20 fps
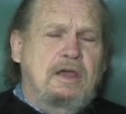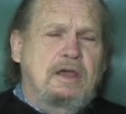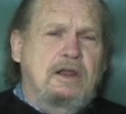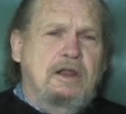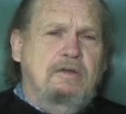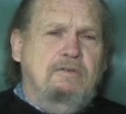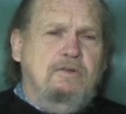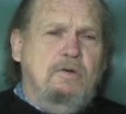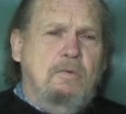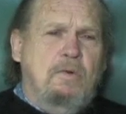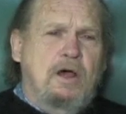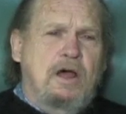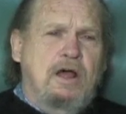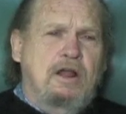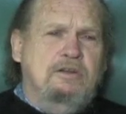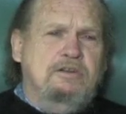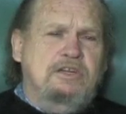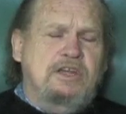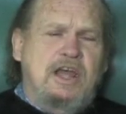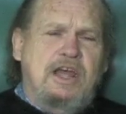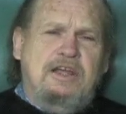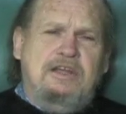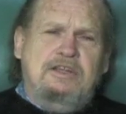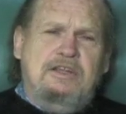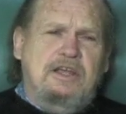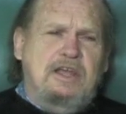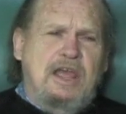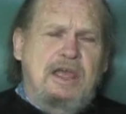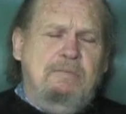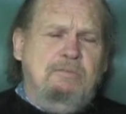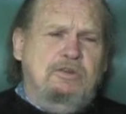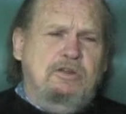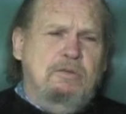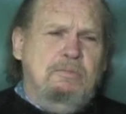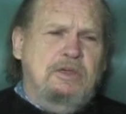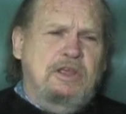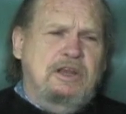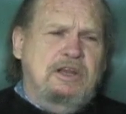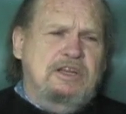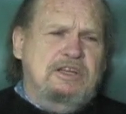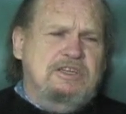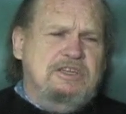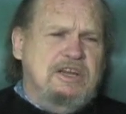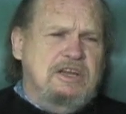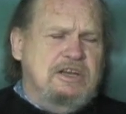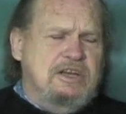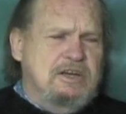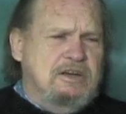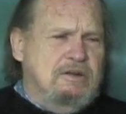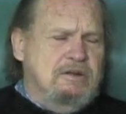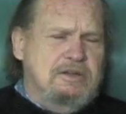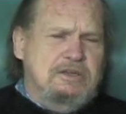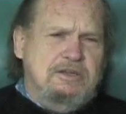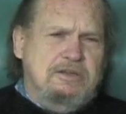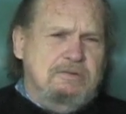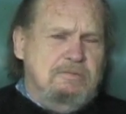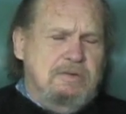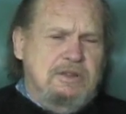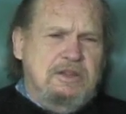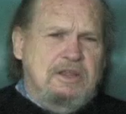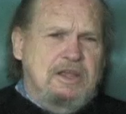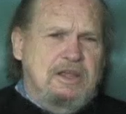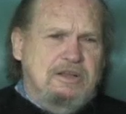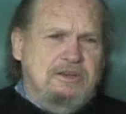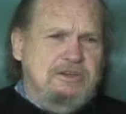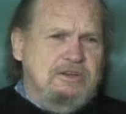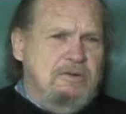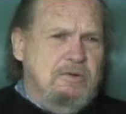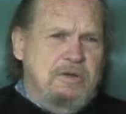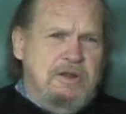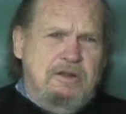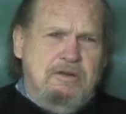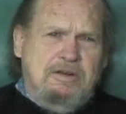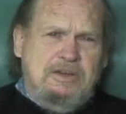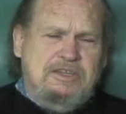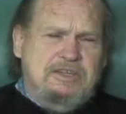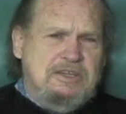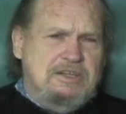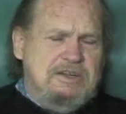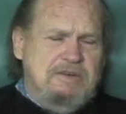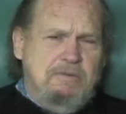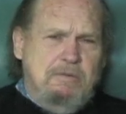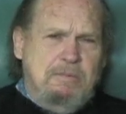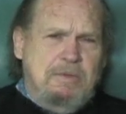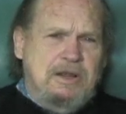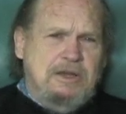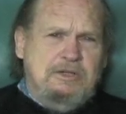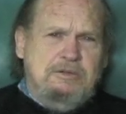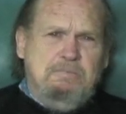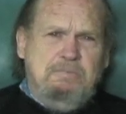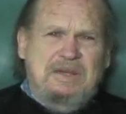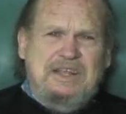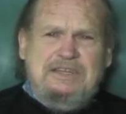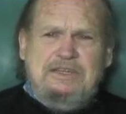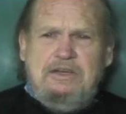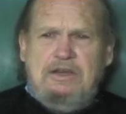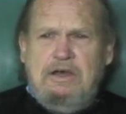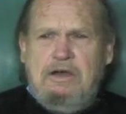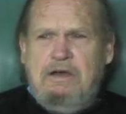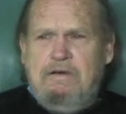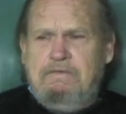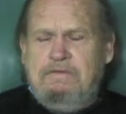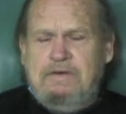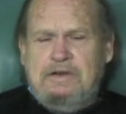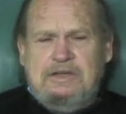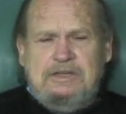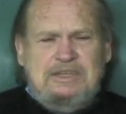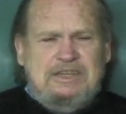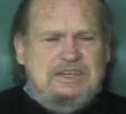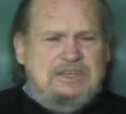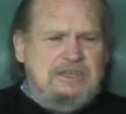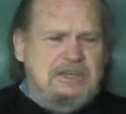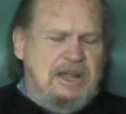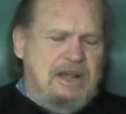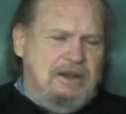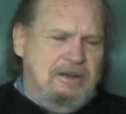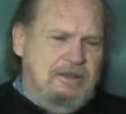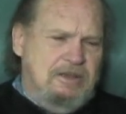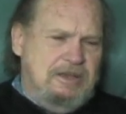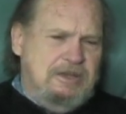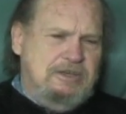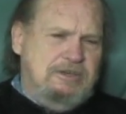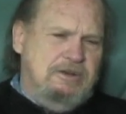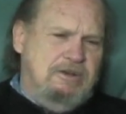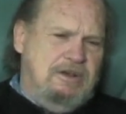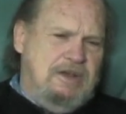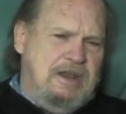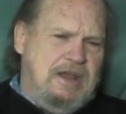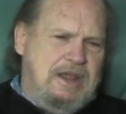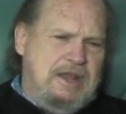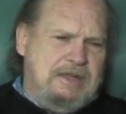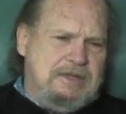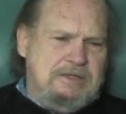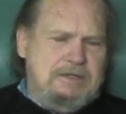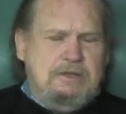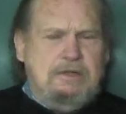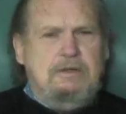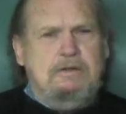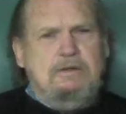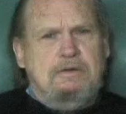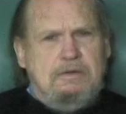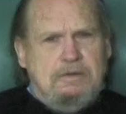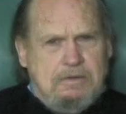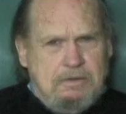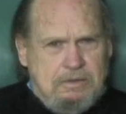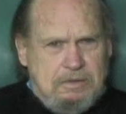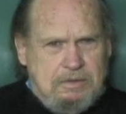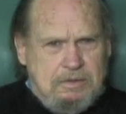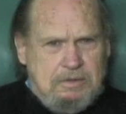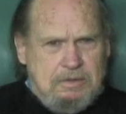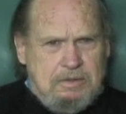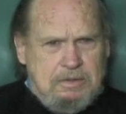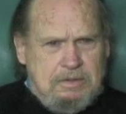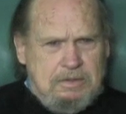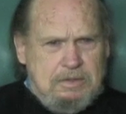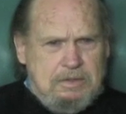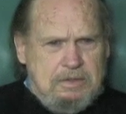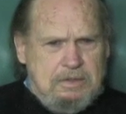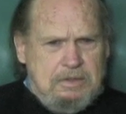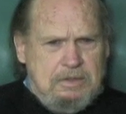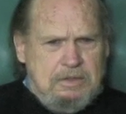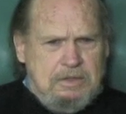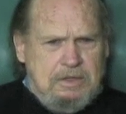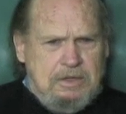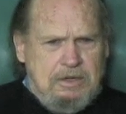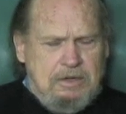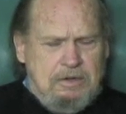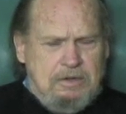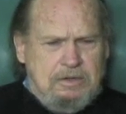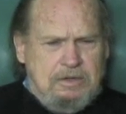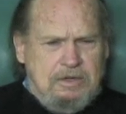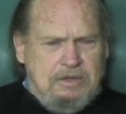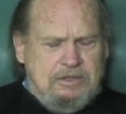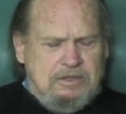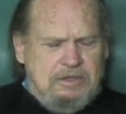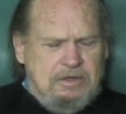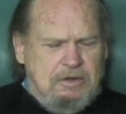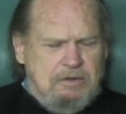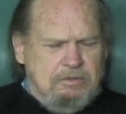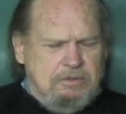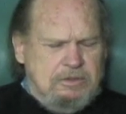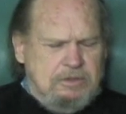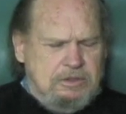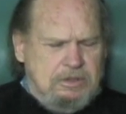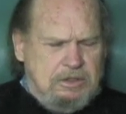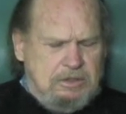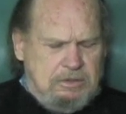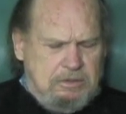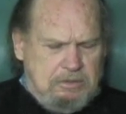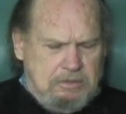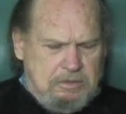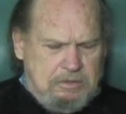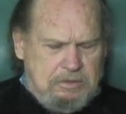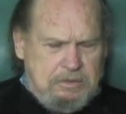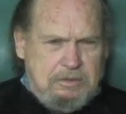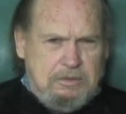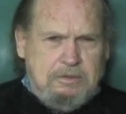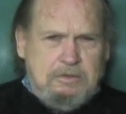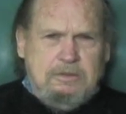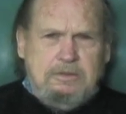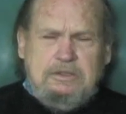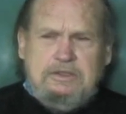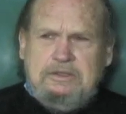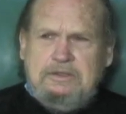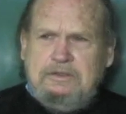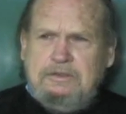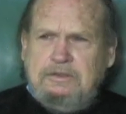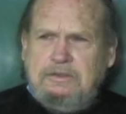And after a while, Jack came to me and he said, "Darrell," he says, "what the hell's going on?" He says, "Everybody's pissed off." And I said, "Jack, look at your desk." And he looked at it and said, "Oh shit, oh shit."